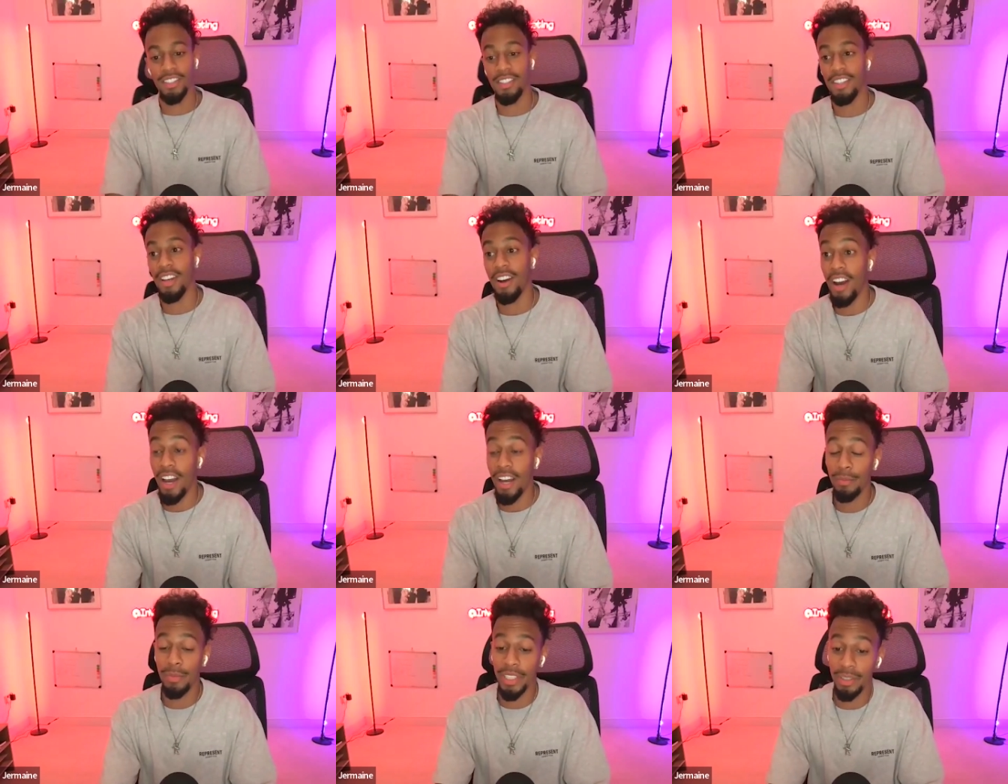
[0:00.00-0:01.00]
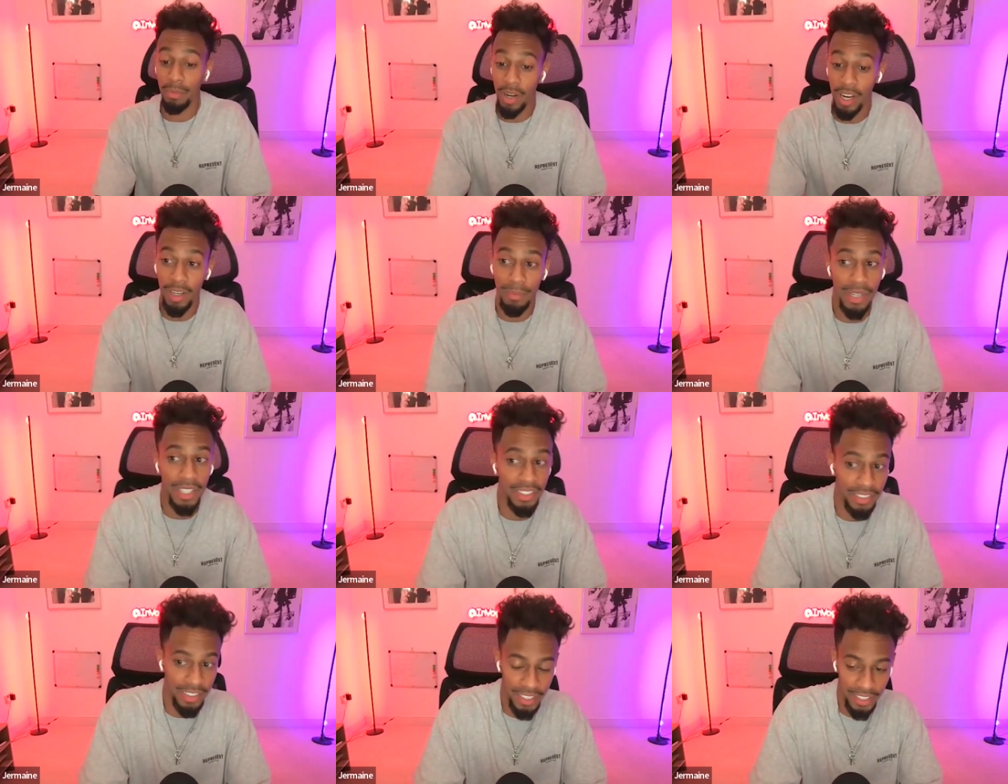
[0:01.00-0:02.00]
Yeah, I had a media buyer
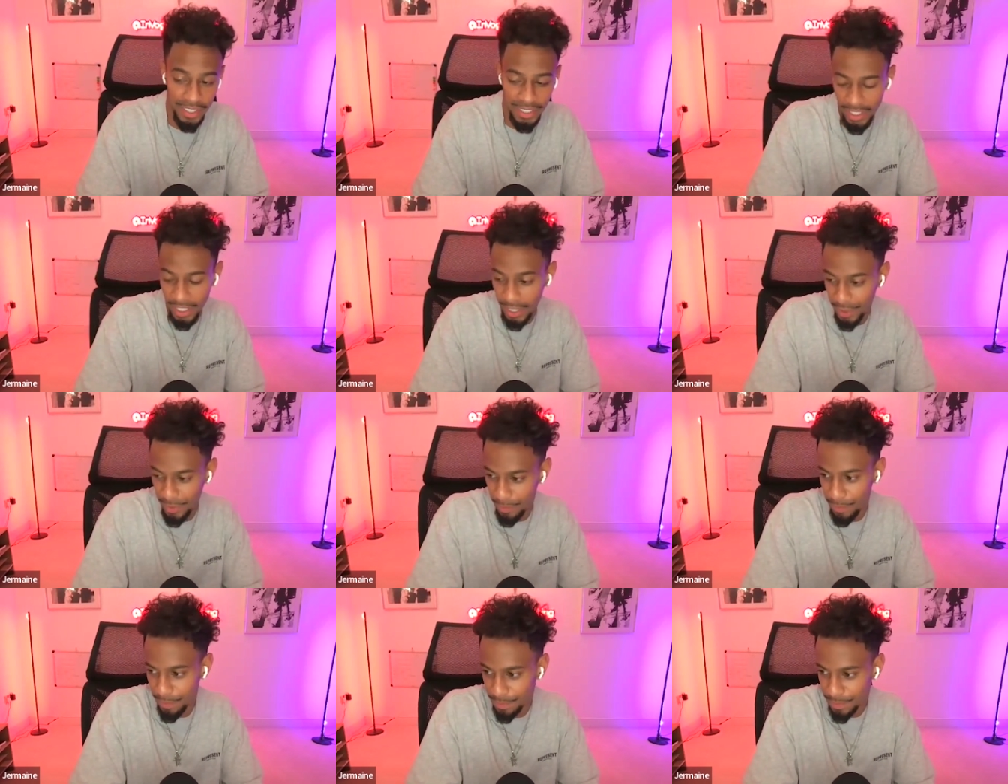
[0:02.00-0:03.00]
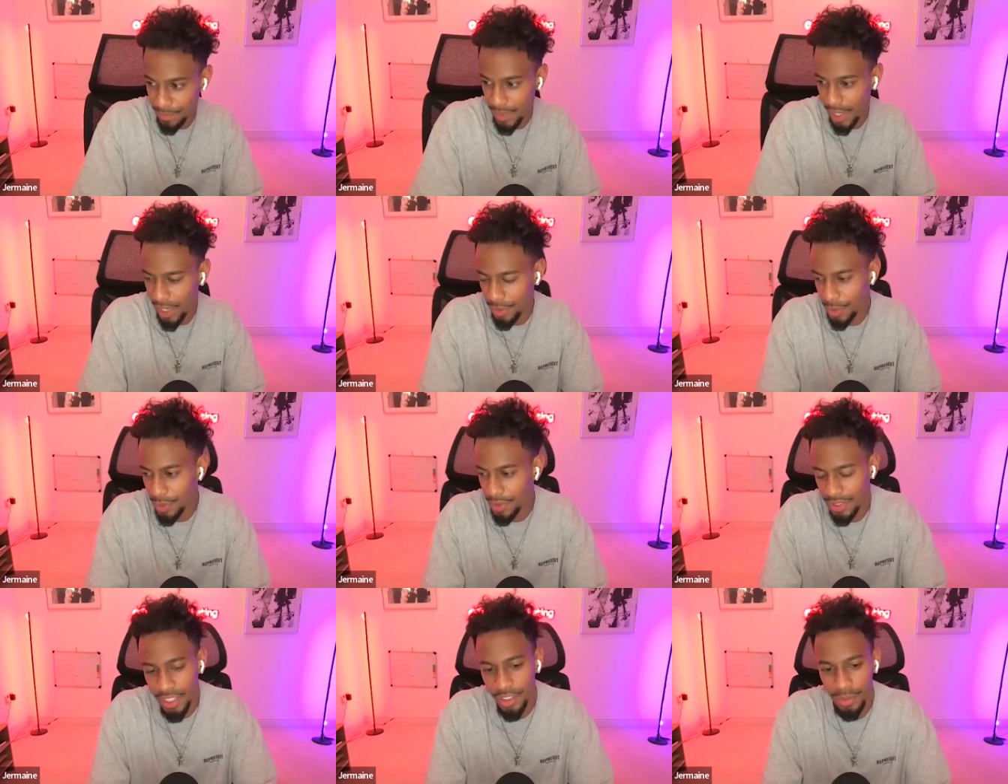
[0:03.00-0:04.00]
basically. I was always a
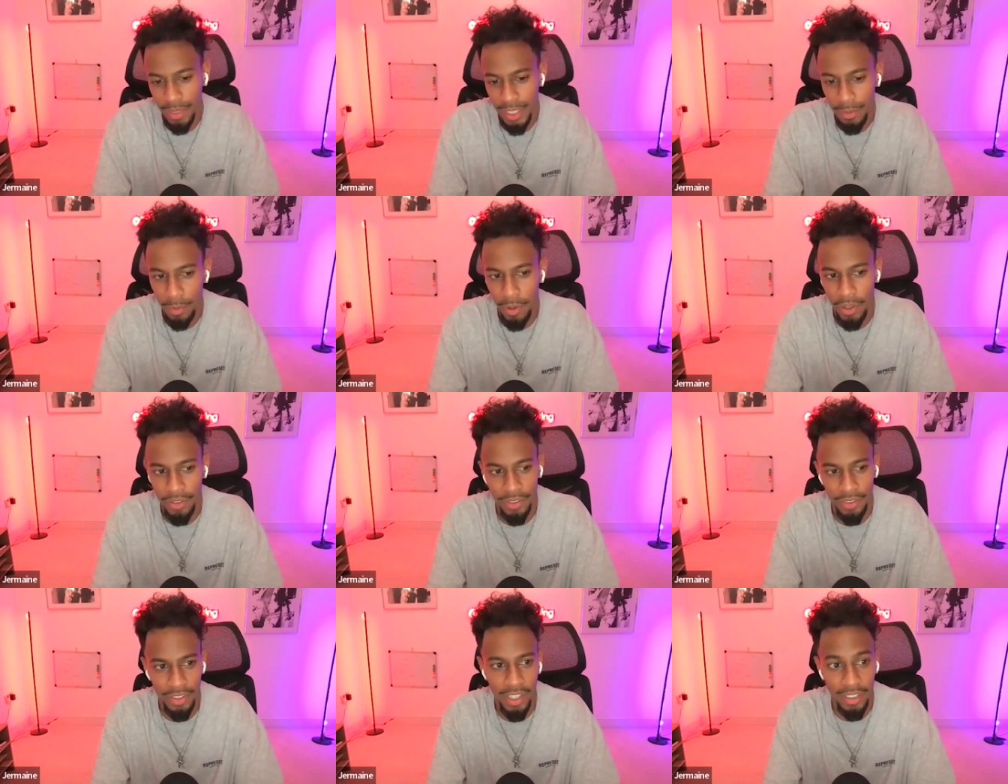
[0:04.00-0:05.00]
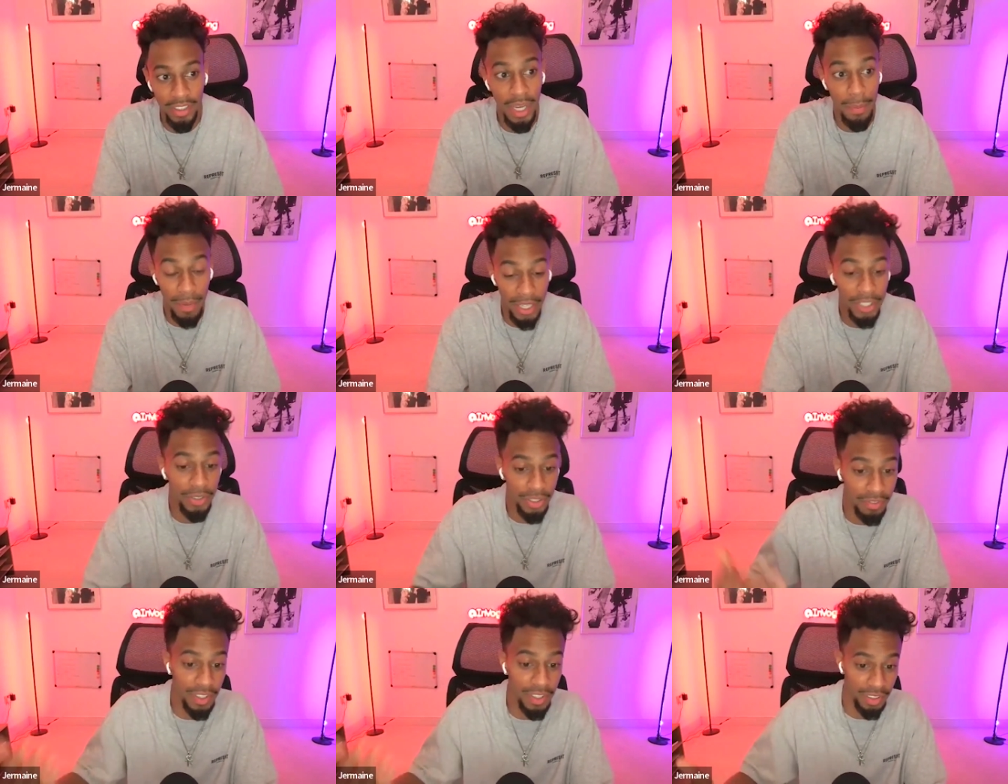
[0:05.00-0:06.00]
decent people person. So I managed to
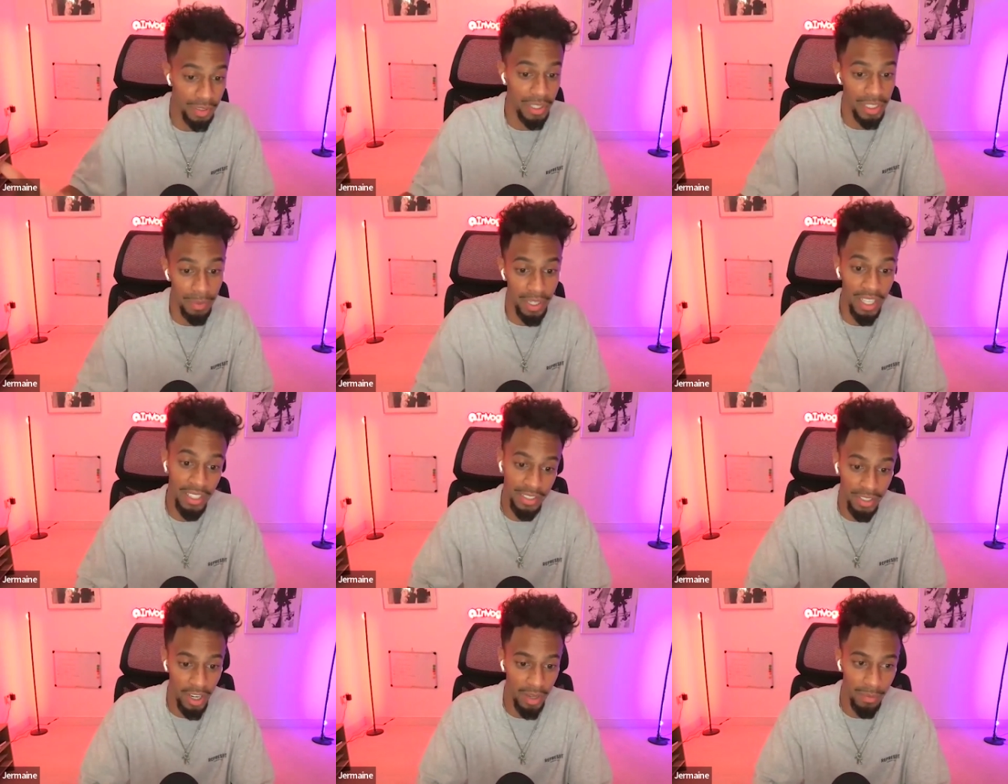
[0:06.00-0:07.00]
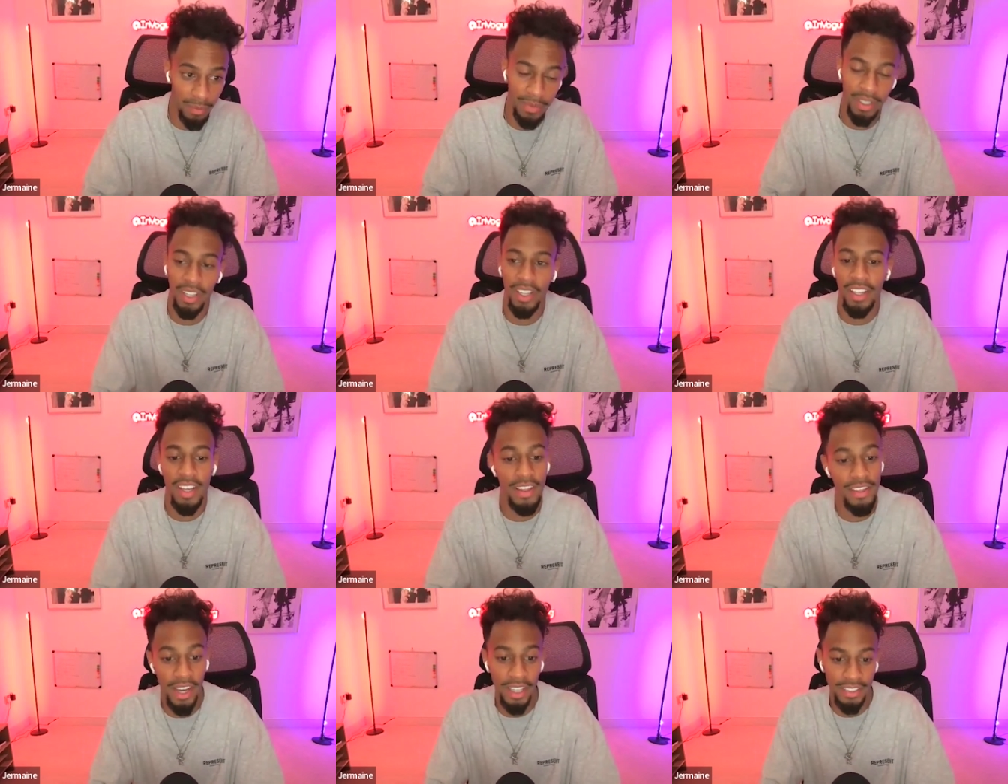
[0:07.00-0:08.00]
convince a media buyer at the time
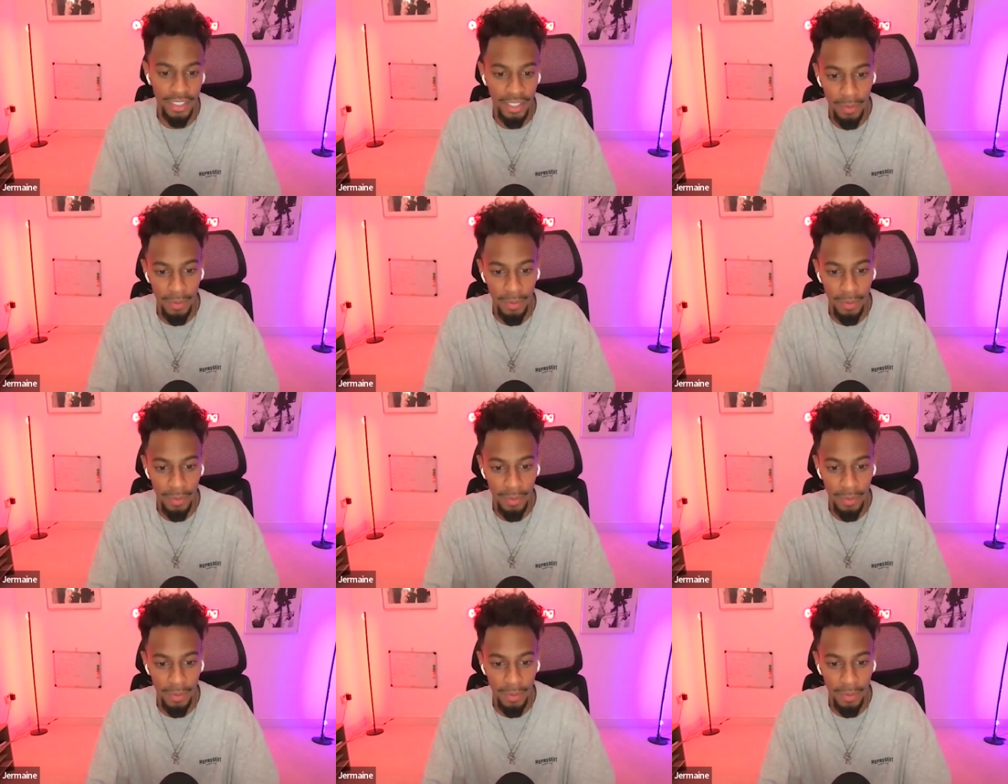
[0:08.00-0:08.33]
that